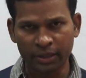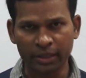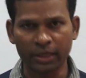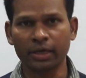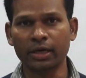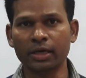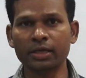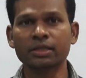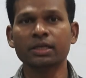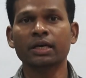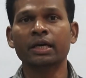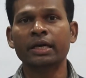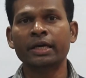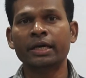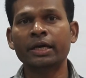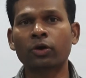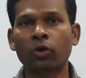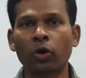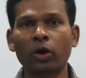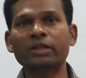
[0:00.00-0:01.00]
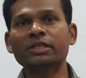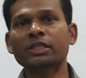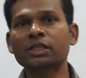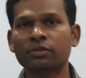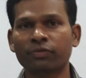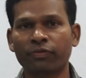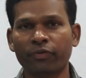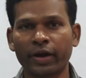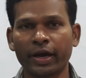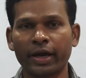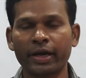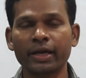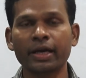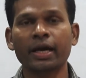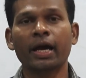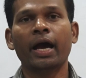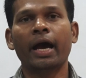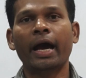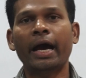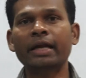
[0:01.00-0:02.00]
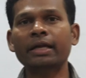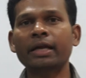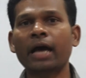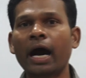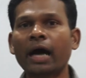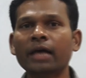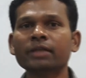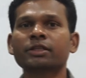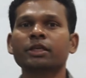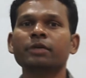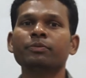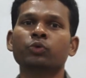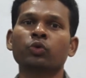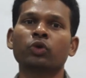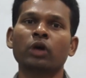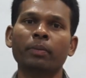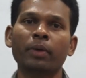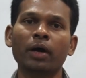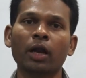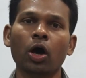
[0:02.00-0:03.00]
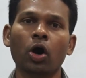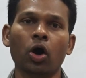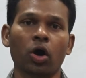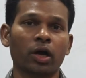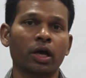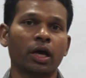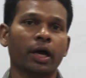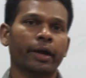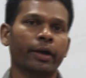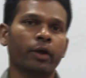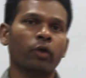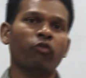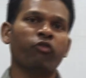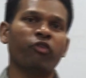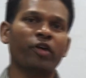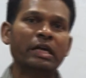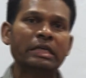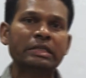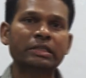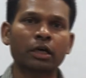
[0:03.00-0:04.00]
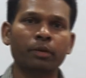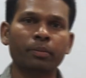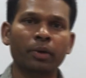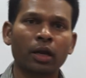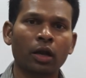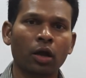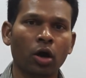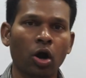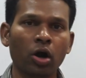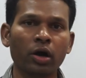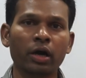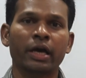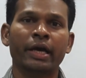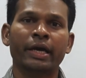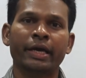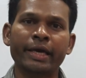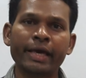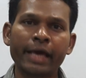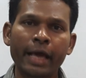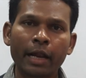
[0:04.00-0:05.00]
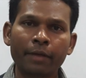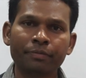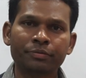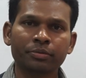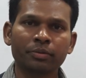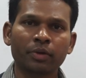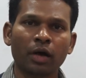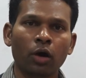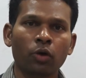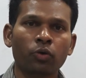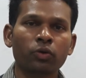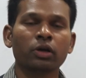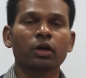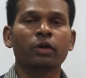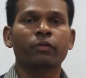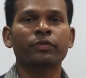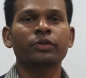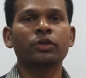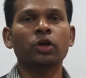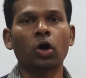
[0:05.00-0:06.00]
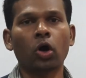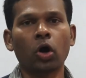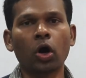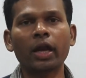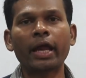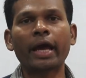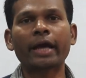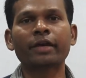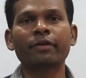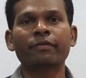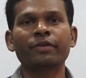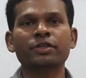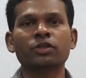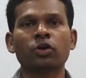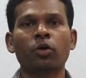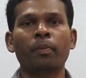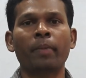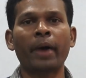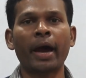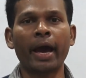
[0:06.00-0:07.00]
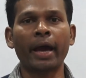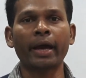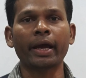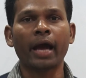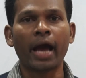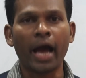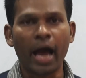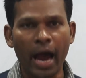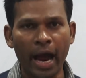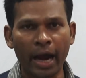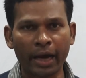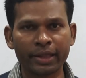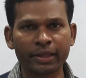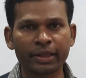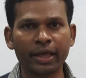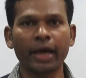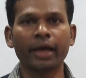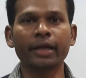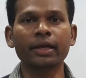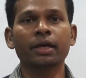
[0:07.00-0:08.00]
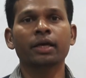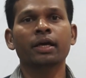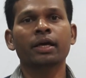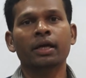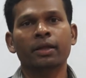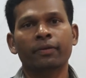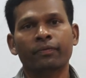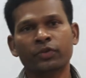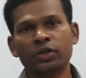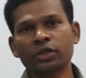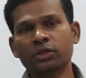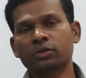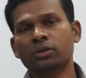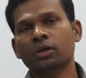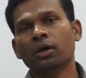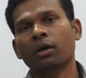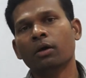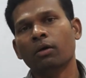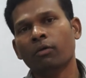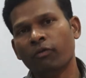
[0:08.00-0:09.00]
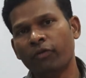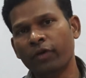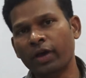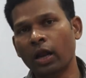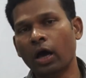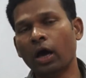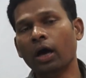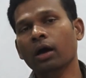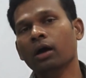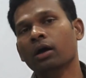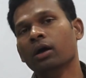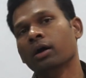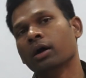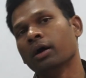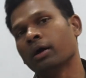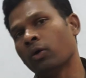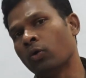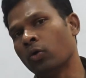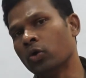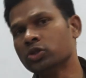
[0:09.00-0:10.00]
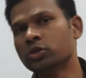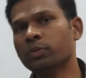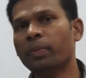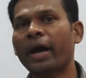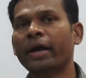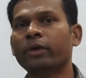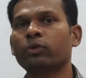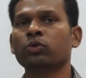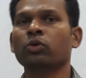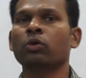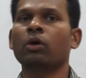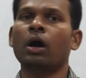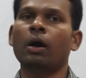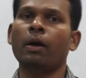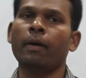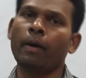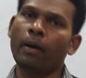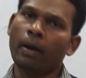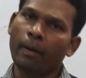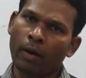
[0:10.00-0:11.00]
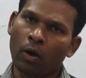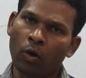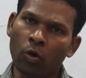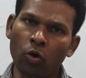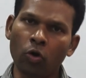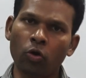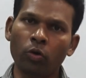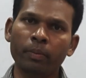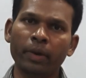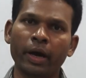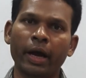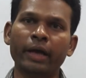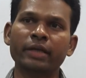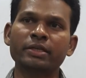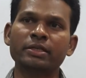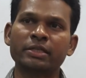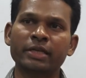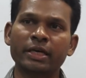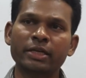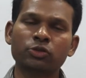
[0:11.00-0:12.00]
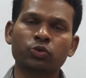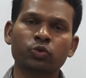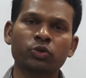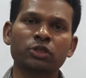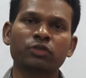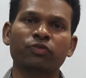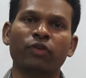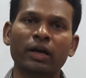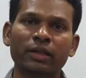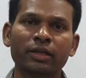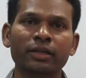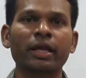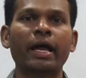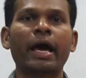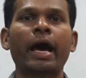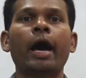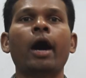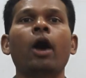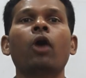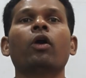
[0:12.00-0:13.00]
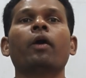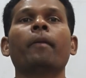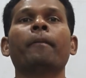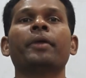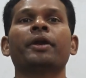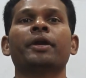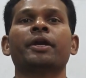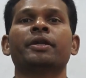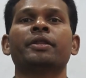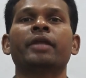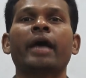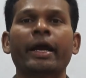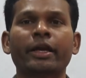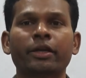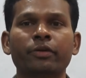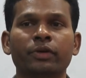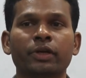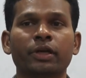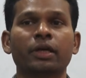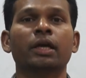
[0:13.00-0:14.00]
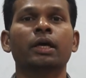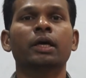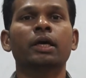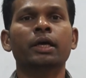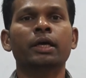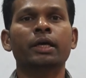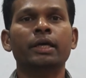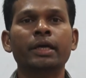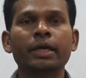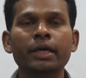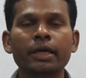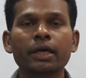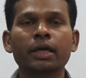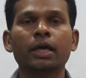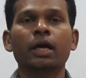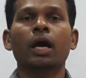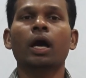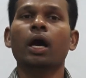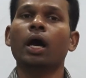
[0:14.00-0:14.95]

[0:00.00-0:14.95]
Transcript: does, he calls his friend and asks him to come along. Now friends come along, he helps him out with the all activities of bank, and then this fella goes back to the home and says to his father that I have completed the activity. He